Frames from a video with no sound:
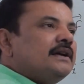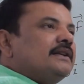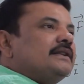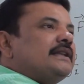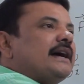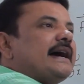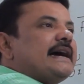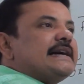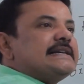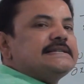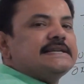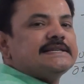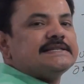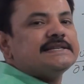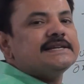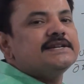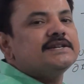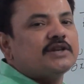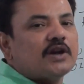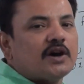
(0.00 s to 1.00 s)
the
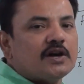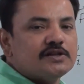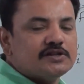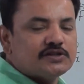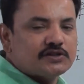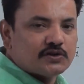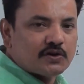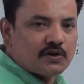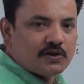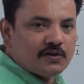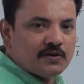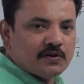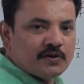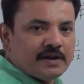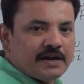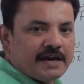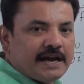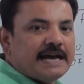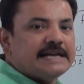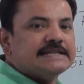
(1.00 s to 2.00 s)
adjacent also
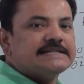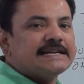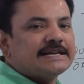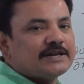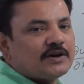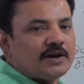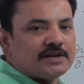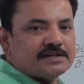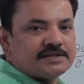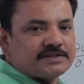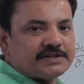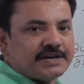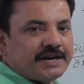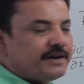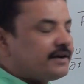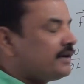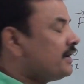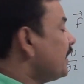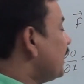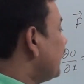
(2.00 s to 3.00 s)
as a
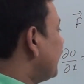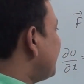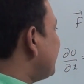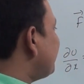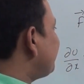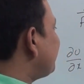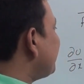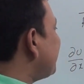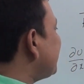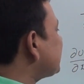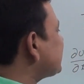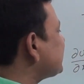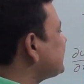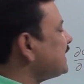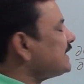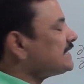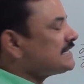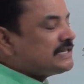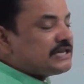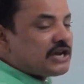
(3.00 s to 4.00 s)
constant. If x
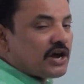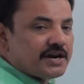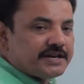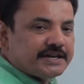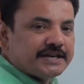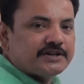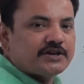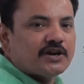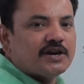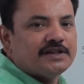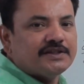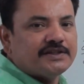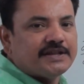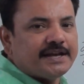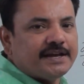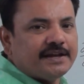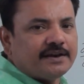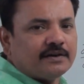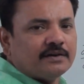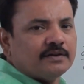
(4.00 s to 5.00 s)
is not at all
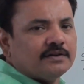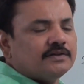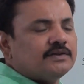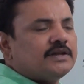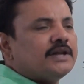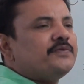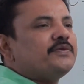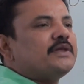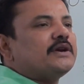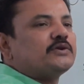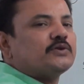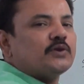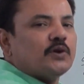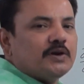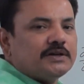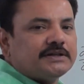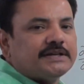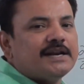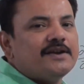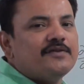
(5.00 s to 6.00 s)
there, then the total